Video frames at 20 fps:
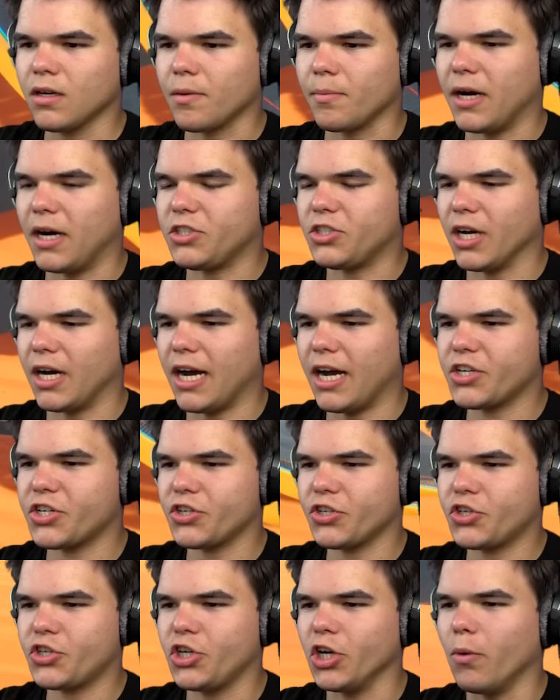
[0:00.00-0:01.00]
Come on, Josh,
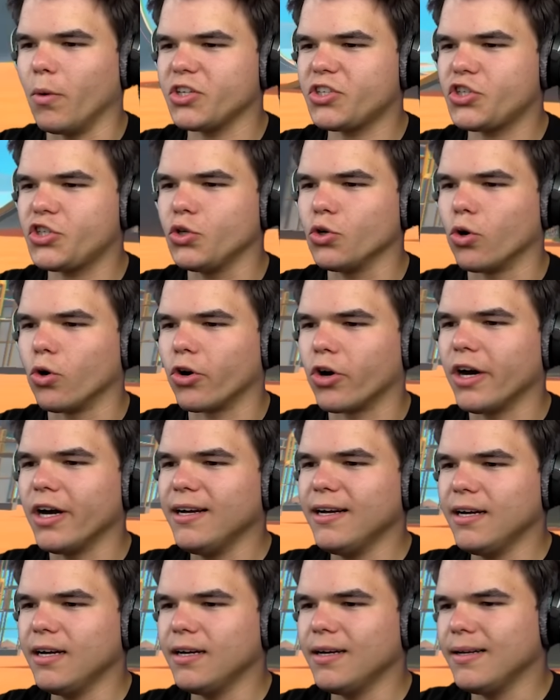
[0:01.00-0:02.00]
show us your.
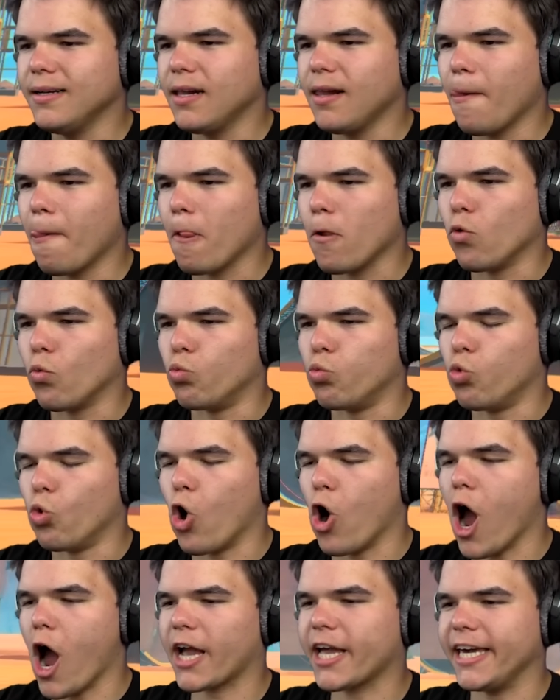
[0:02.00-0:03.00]

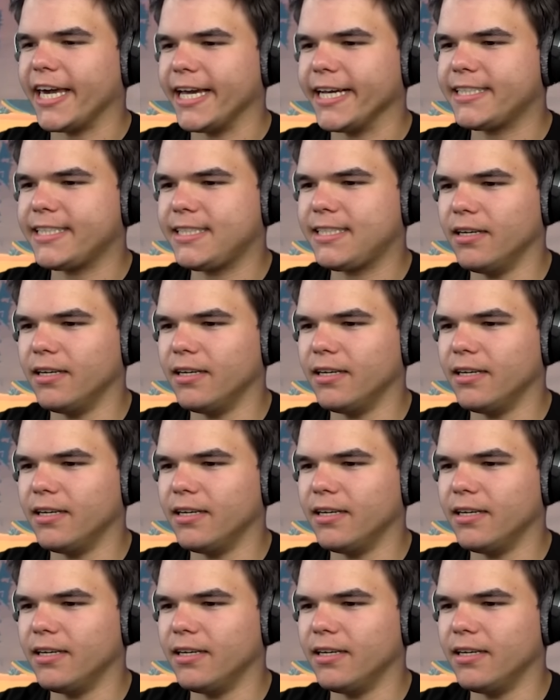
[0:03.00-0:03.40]
Rocket.